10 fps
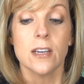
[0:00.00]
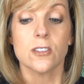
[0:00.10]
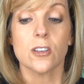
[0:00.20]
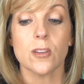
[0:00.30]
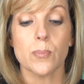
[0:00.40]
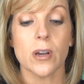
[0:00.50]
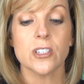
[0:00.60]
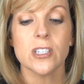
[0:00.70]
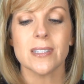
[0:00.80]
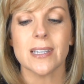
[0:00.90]
So the
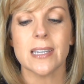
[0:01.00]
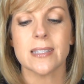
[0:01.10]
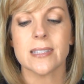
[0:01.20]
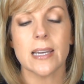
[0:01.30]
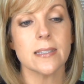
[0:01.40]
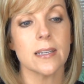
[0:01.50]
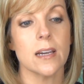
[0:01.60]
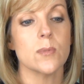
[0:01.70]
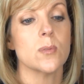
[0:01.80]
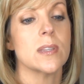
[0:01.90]
brushes, it says it
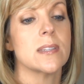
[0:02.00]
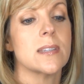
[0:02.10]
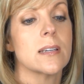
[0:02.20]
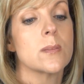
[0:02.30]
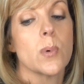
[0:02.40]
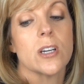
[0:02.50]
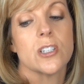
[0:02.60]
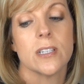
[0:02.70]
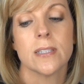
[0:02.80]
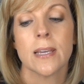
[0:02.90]
comes with 6
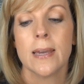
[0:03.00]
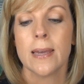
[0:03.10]
brushes.